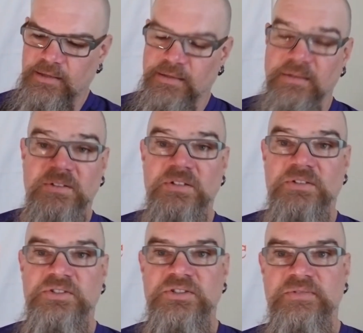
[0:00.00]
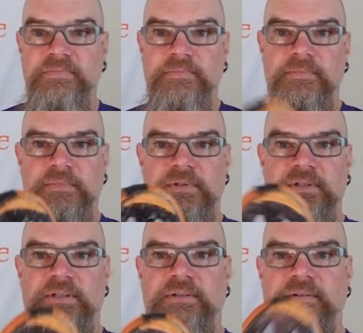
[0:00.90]

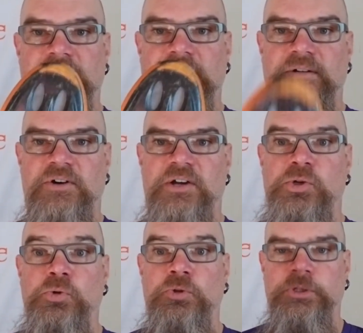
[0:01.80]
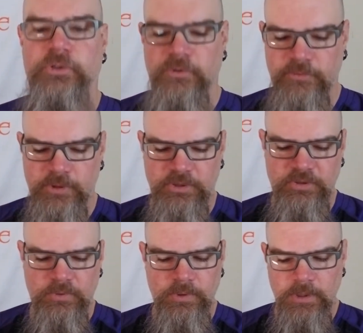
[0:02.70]
you get a lot of cooling to your foot
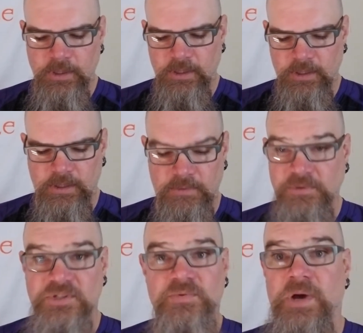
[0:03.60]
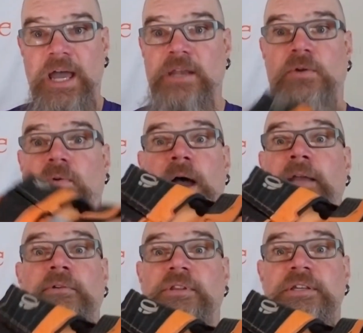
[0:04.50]
too, which is why I don't
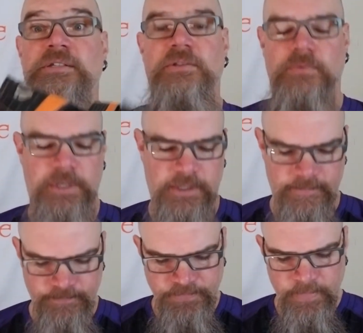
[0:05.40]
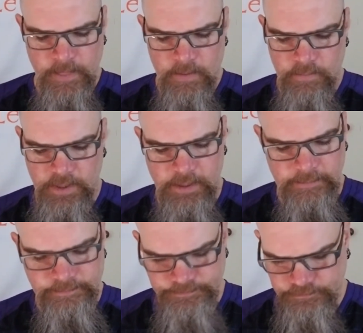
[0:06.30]
ride with these in the winter. But